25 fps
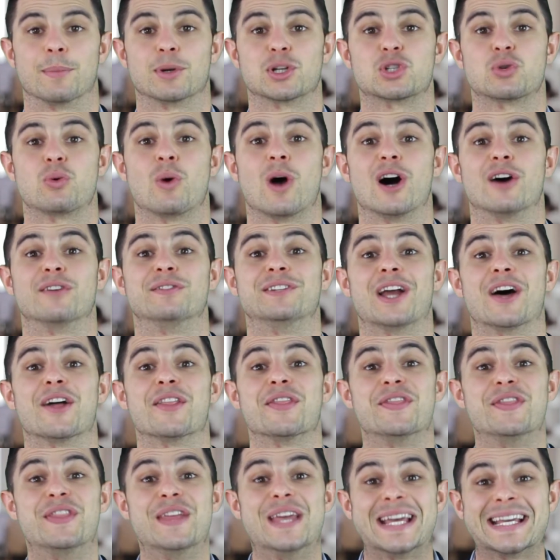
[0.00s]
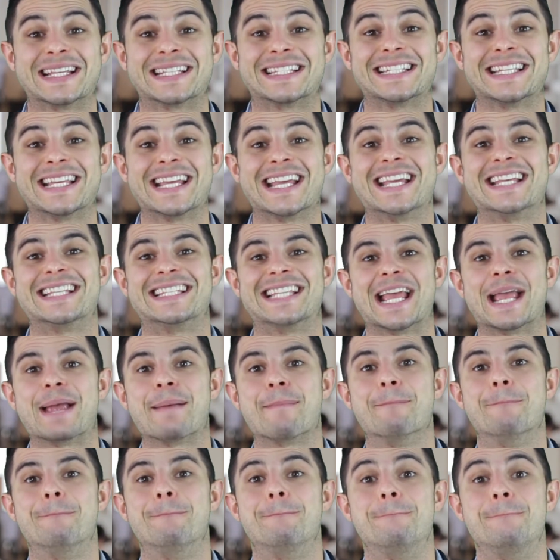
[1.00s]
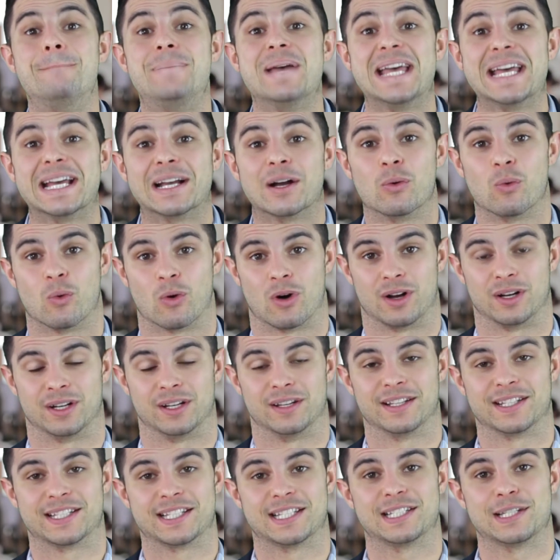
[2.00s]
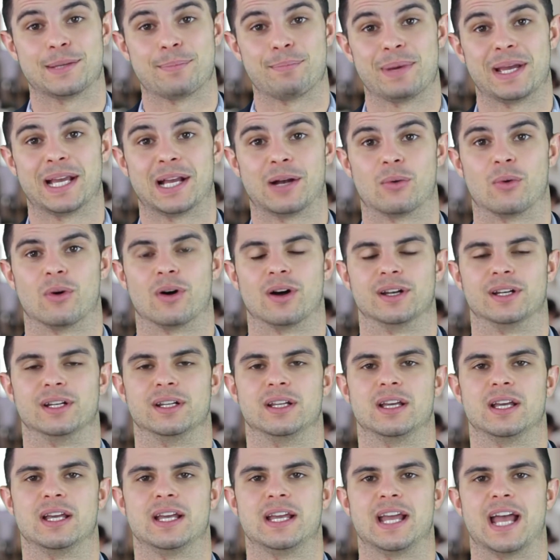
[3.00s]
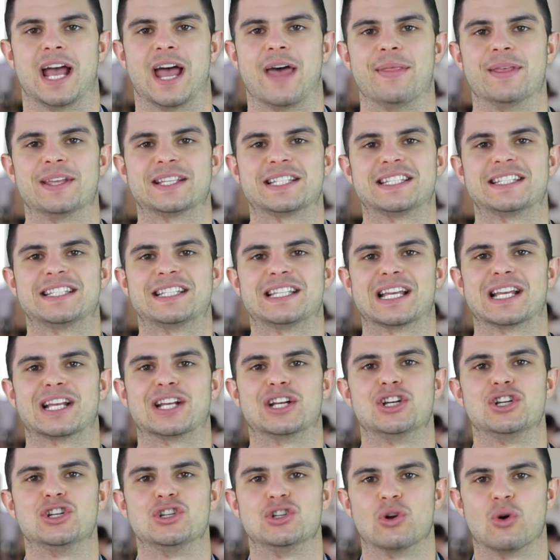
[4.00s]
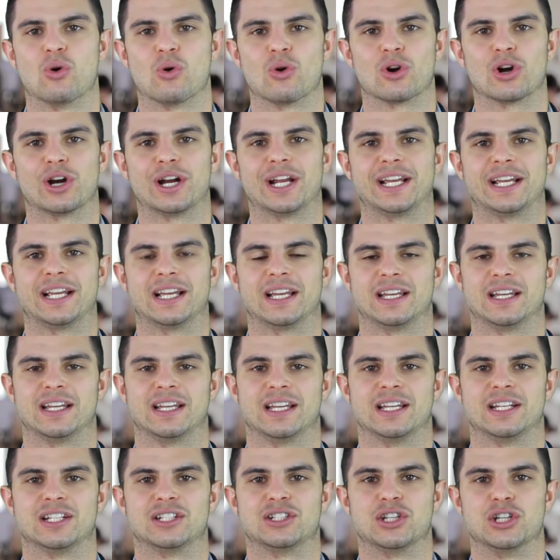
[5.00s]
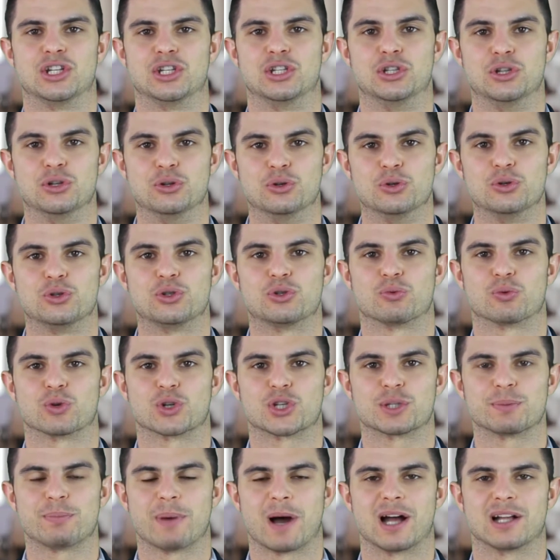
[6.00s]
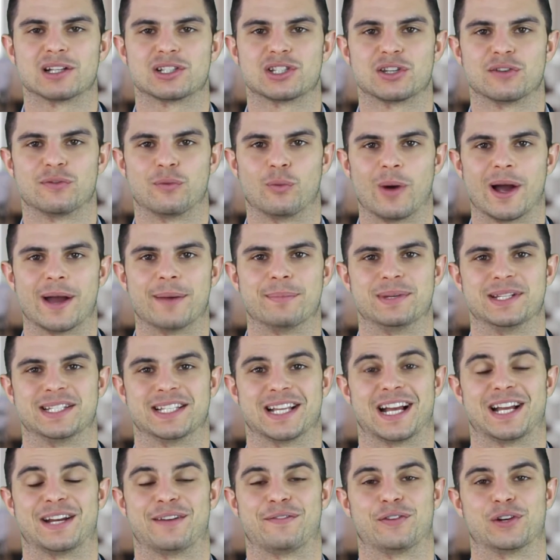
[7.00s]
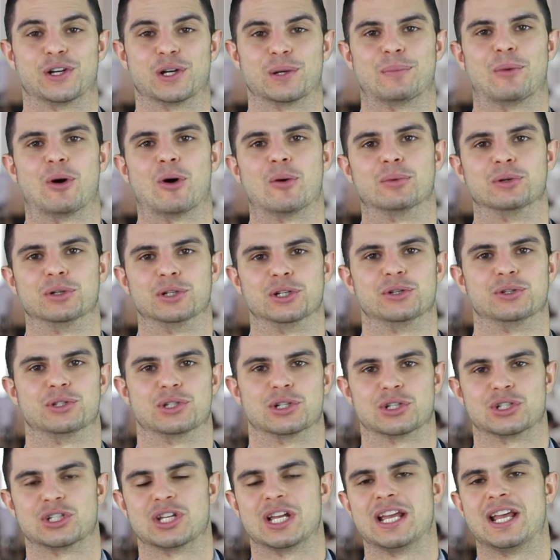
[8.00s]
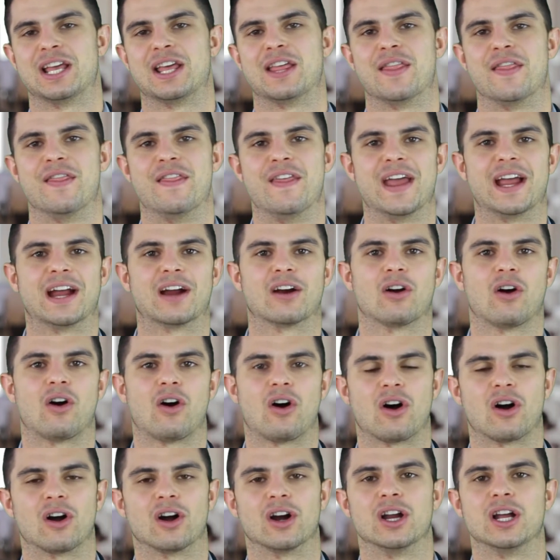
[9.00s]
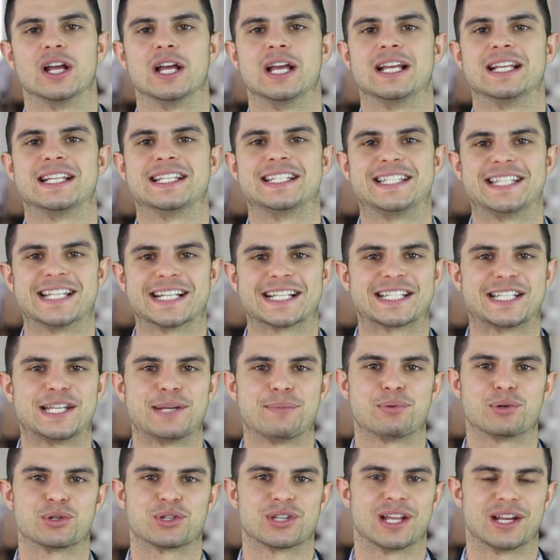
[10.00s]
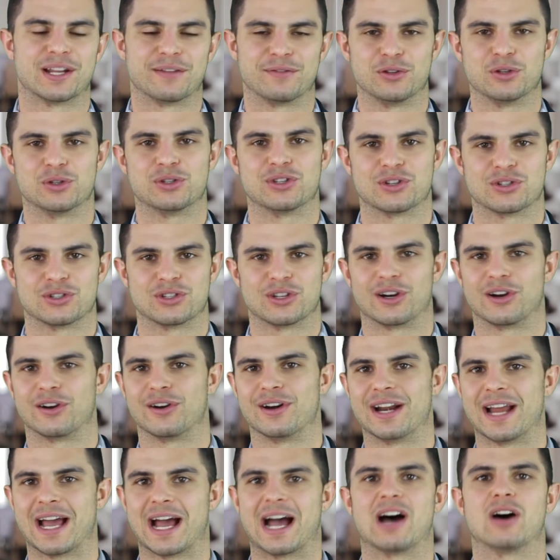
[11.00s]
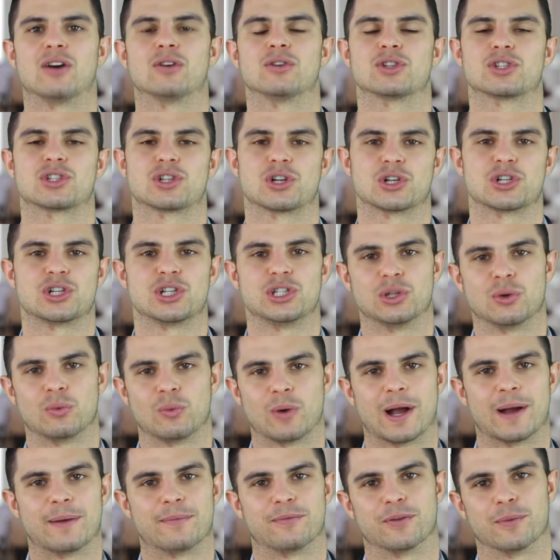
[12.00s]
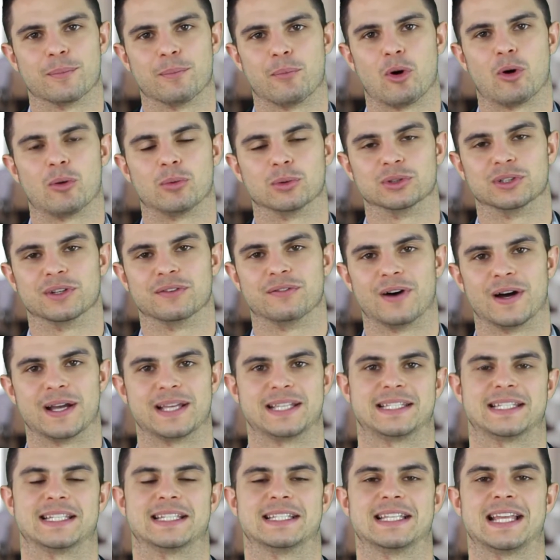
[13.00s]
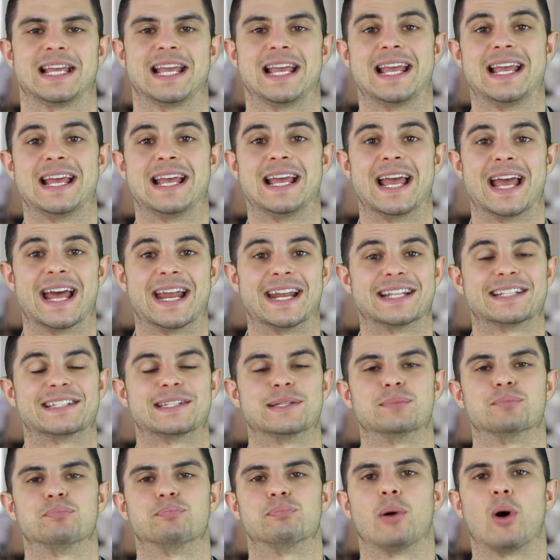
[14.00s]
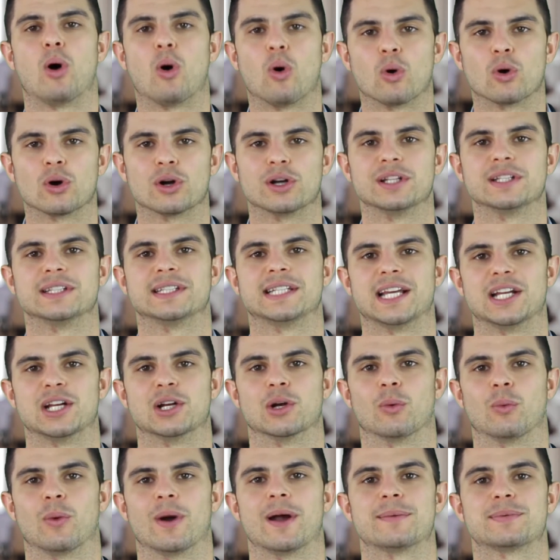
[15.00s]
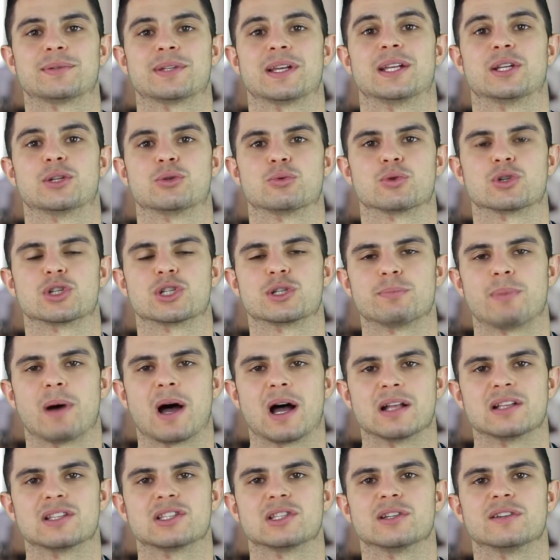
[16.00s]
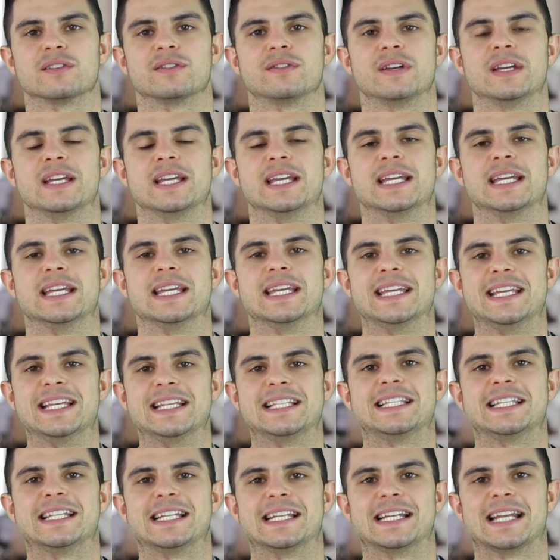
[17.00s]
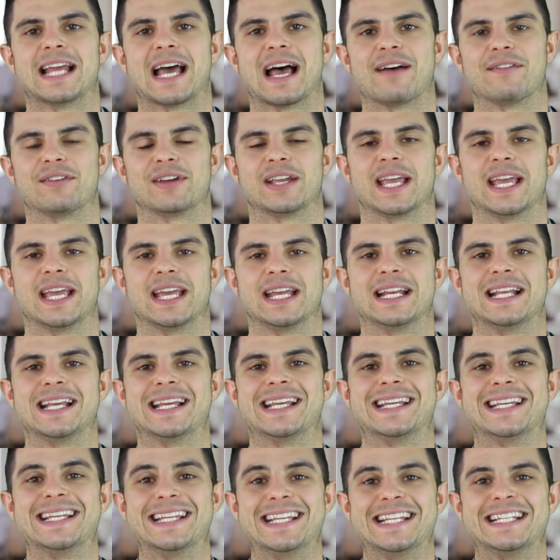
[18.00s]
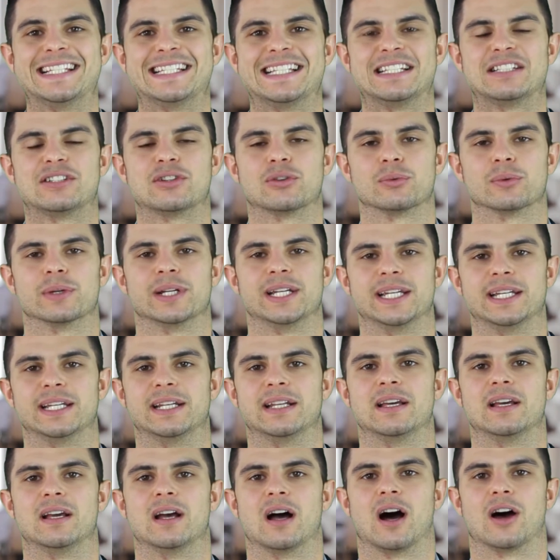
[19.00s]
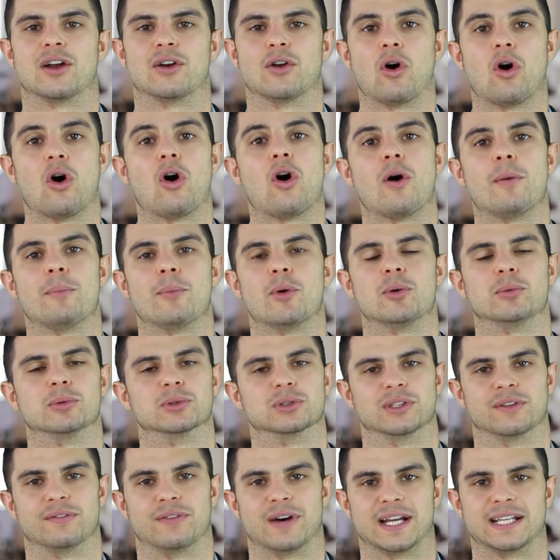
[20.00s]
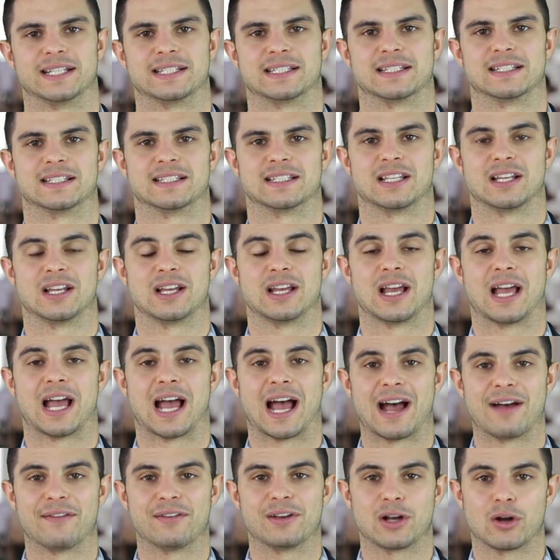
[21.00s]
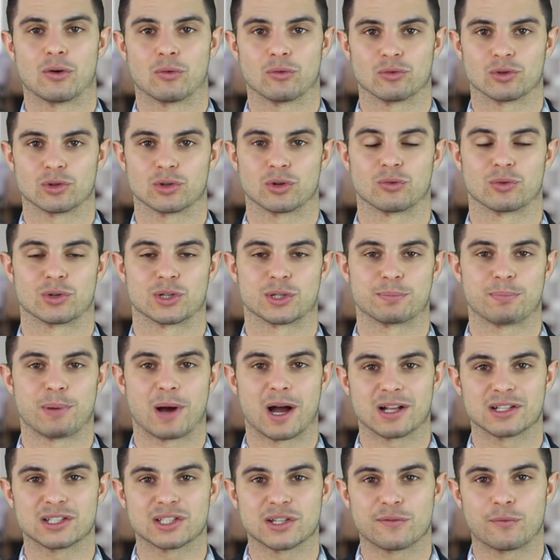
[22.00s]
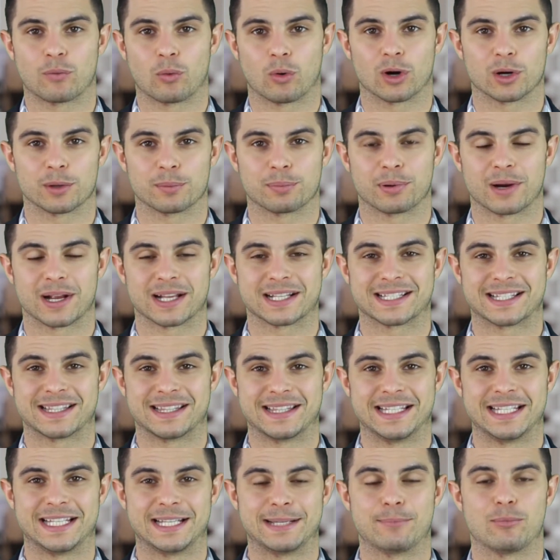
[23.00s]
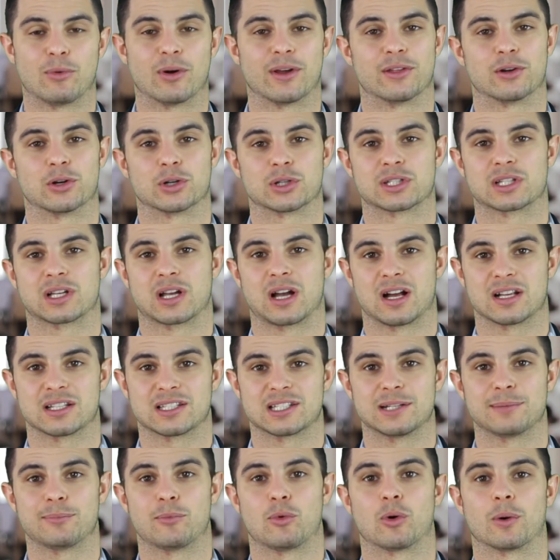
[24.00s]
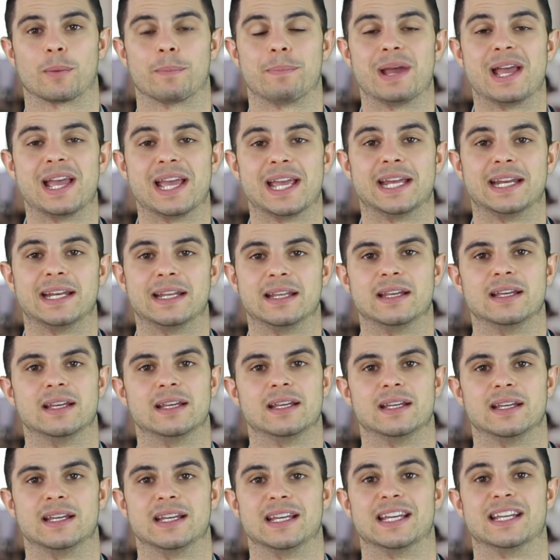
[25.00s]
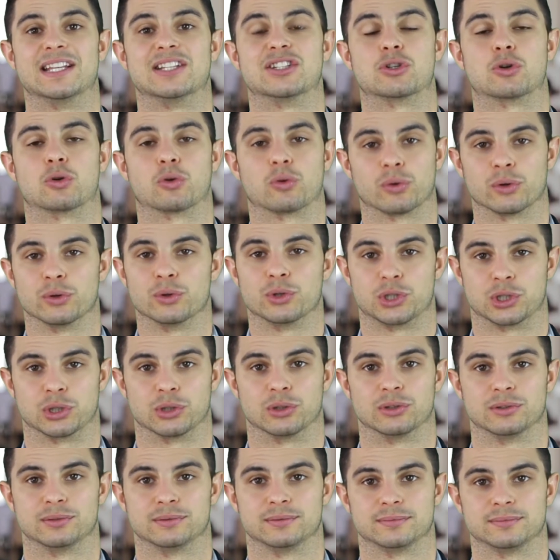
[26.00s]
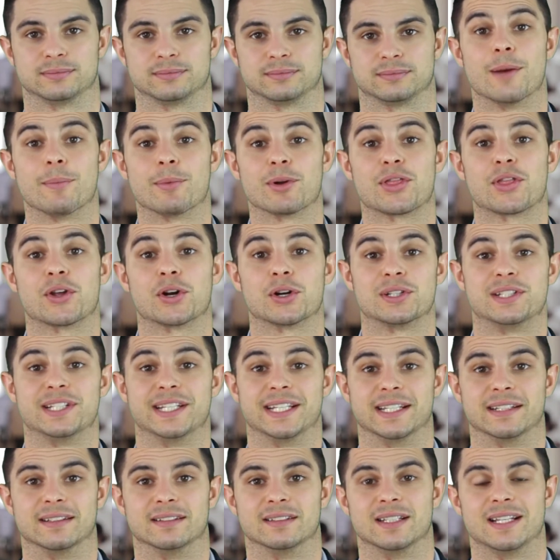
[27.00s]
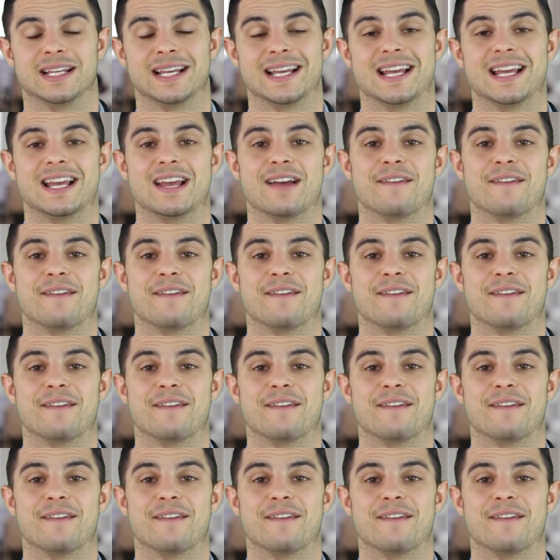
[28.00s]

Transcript: Number 12, now this is a big one. This is a big one, and this is ignoring to use responsive web design for your mobile users. There are 60% of users that are now searching the web from mobile devices, and it's important that your website is responsive, easy to navigate, easy to read on all mobile devices. Having a responsive WordPress theme, whether it's custom or paid, is crucial. Number 13,